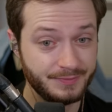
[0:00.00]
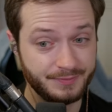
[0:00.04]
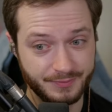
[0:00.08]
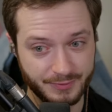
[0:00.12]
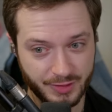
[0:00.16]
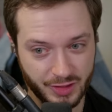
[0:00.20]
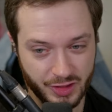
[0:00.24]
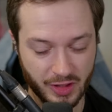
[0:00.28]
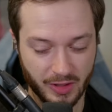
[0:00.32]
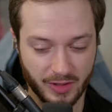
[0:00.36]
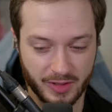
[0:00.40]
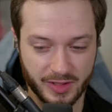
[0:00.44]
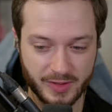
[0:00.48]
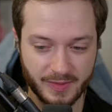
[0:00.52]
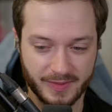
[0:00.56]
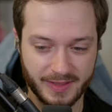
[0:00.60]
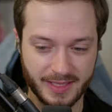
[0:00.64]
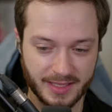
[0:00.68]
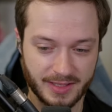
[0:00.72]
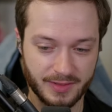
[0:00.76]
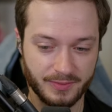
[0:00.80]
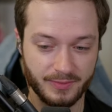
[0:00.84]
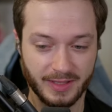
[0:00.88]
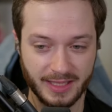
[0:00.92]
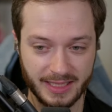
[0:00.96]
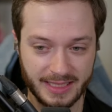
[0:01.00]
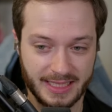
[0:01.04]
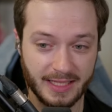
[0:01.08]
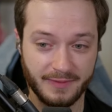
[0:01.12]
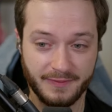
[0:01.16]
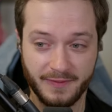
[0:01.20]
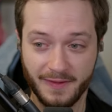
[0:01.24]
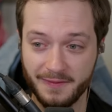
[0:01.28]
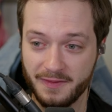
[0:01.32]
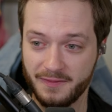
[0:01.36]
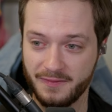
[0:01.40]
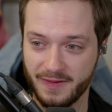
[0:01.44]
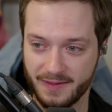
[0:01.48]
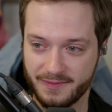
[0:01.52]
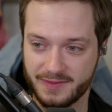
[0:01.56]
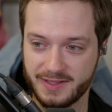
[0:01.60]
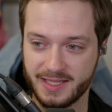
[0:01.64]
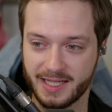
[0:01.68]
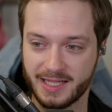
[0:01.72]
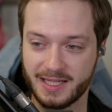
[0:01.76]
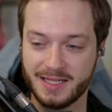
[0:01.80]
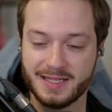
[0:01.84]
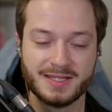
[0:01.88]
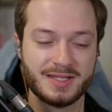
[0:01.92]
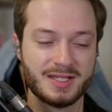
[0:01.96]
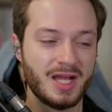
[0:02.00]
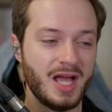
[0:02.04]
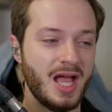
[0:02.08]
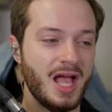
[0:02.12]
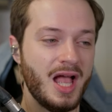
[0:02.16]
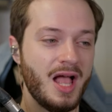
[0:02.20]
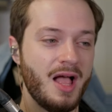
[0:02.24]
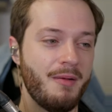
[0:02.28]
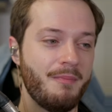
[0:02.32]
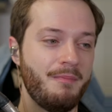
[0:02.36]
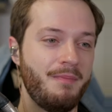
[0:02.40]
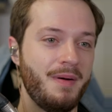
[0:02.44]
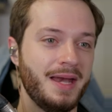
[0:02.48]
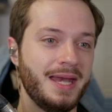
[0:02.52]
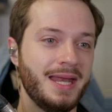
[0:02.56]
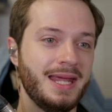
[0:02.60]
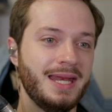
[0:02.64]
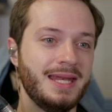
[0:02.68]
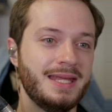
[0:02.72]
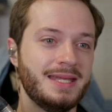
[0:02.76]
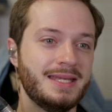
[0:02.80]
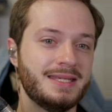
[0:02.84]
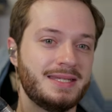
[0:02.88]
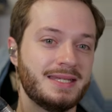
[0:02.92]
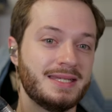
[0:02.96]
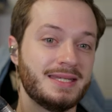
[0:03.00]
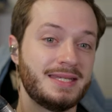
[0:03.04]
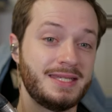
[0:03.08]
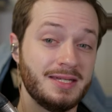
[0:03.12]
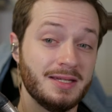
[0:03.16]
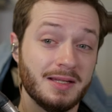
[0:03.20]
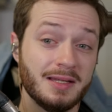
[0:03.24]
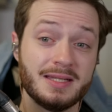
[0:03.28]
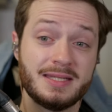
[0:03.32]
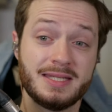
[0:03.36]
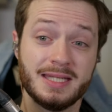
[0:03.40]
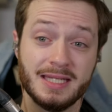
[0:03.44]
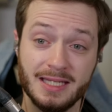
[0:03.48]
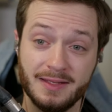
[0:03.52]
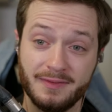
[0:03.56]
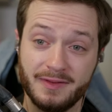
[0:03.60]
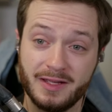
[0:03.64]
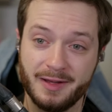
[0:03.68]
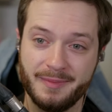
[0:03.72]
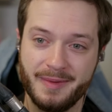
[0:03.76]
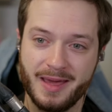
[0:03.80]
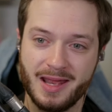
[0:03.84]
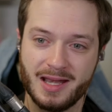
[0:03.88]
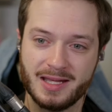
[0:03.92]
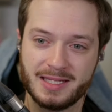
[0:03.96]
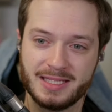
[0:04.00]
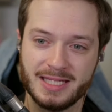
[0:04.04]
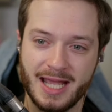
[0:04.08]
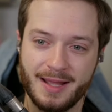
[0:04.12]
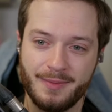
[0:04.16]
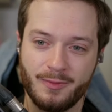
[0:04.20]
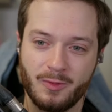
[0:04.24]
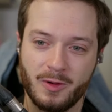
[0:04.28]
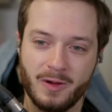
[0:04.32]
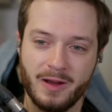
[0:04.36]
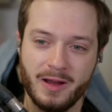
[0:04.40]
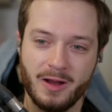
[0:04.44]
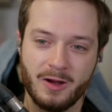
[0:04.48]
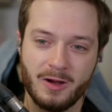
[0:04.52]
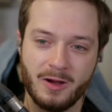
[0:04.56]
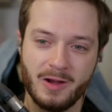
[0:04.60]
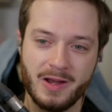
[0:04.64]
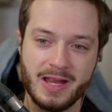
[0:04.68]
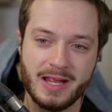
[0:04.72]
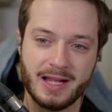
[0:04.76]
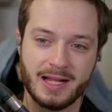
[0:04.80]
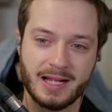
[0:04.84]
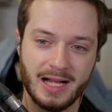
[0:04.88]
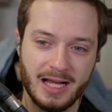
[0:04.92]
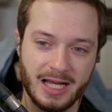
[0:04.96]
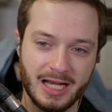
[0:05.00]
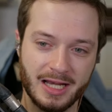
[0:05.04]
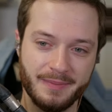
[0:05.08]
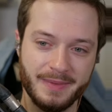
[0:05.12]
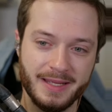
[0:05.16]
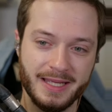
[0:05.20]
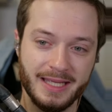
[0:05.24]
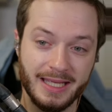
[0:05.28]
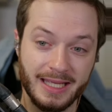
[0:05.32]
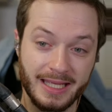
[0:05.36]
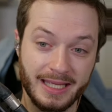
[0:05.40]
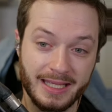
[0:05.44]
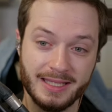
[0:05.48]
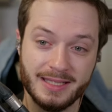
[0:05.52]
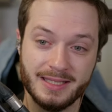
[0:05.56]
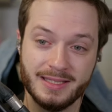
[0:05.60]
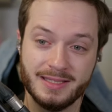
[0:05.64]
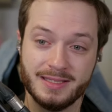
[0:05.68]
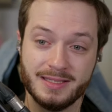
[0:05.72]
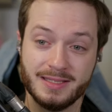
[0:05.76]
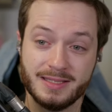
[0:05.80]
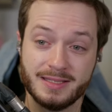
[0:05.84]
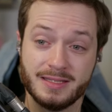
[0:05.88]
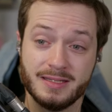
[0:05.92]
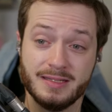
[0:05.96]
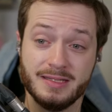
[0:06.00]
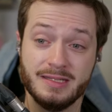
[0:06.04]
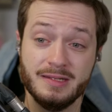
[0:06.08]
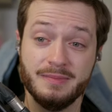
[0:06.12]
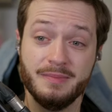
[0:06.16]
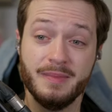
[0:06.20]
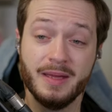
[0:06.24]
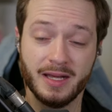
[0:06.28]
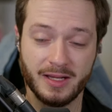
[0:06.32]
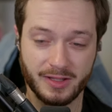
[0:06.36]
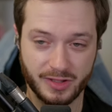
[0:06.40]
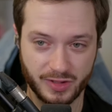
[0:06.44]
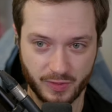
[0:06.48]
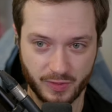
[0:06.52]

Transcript: Sure. So it doesn't really take fifty-five seconds, but it is still a significant amount of time where our economy is diminished,